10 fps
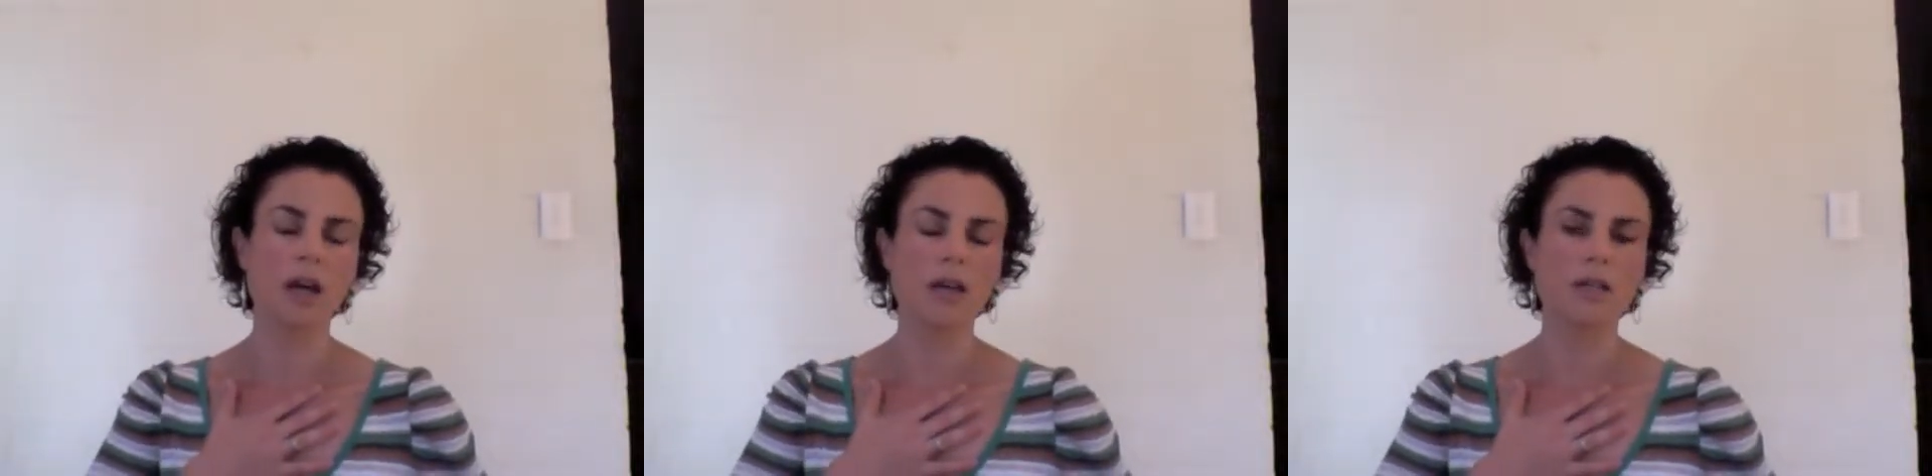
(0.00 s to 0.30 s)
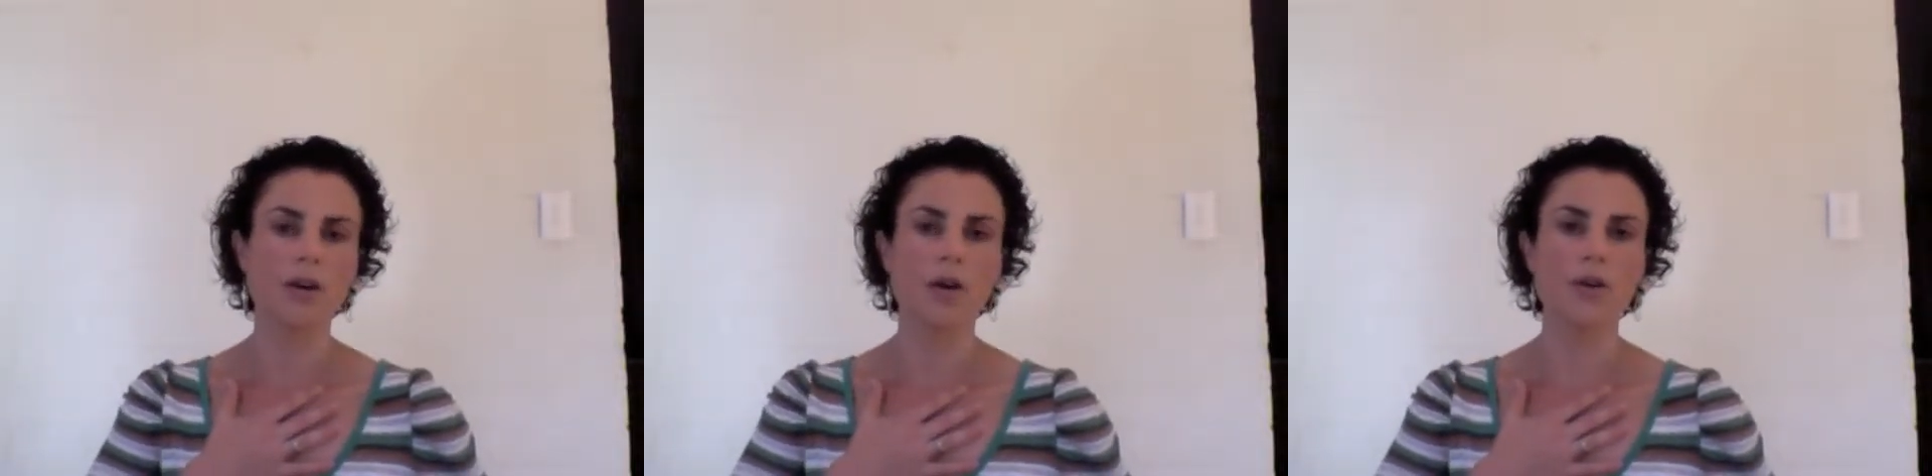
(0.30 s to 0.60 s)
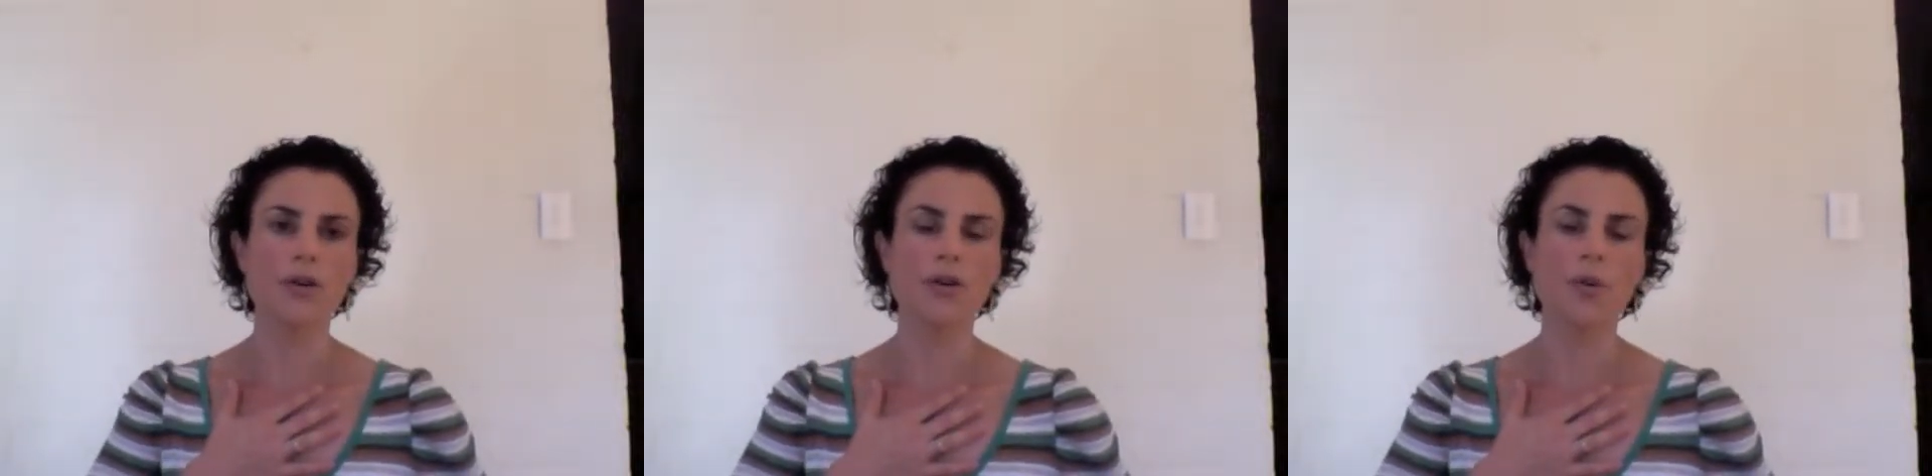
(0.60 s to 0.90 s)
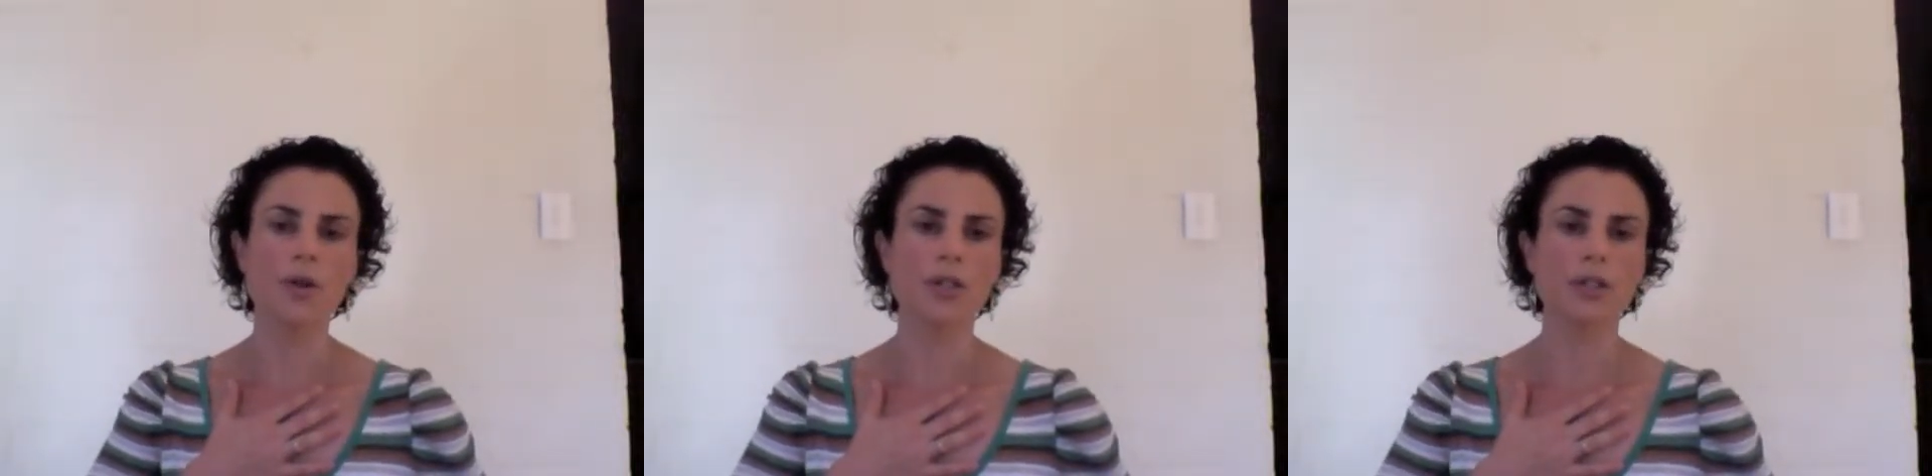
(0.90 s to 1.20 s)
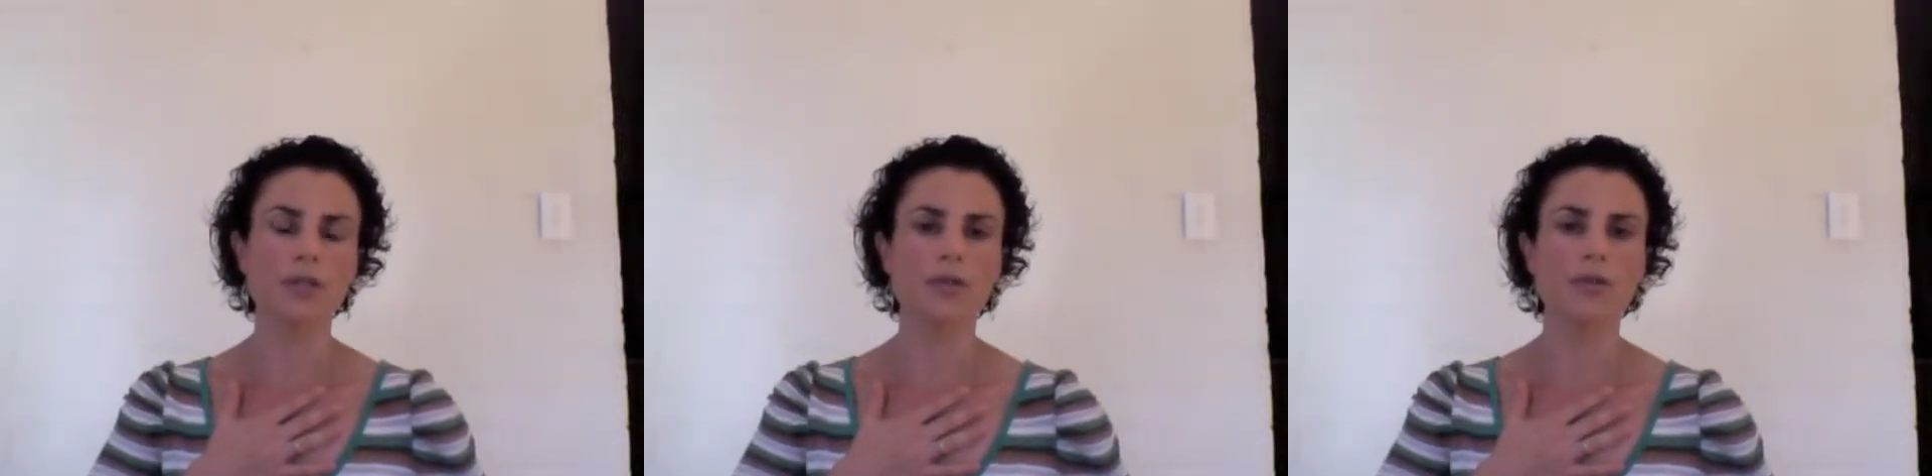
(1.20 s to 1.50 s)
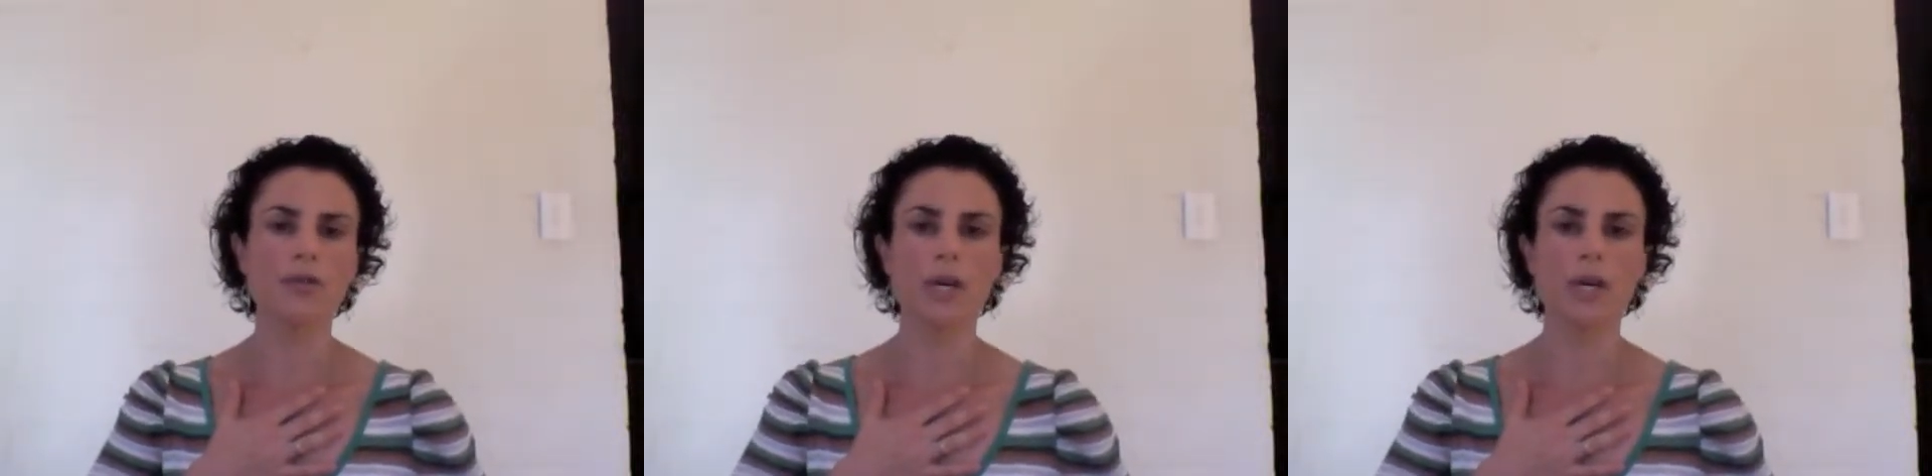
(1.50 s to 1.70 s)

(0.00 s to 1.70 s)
So you want to